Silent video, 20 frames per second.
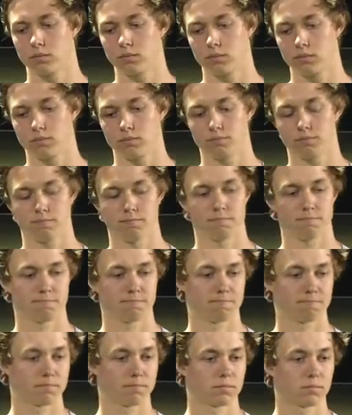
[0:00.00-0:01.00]

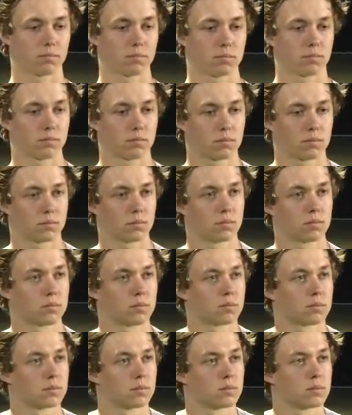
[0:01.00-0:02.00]

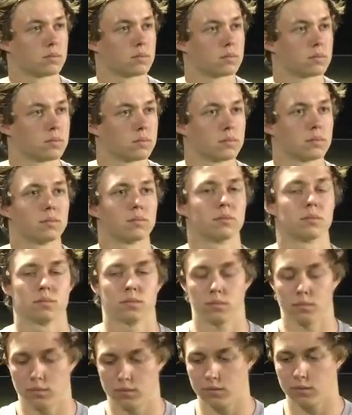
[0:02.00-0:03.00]

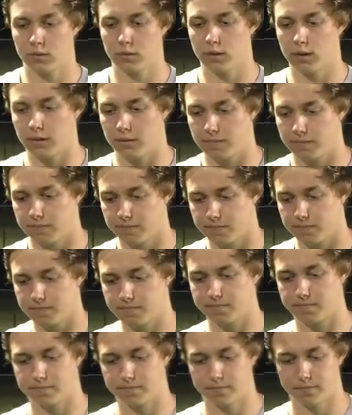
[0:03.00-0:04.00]

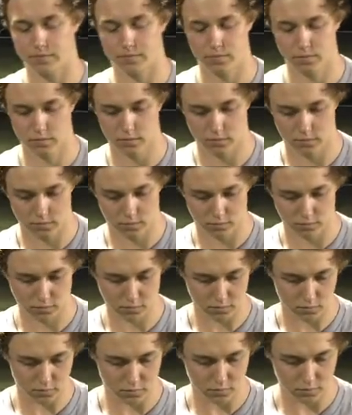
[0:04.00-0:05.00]
No words are spoken by the person on screen.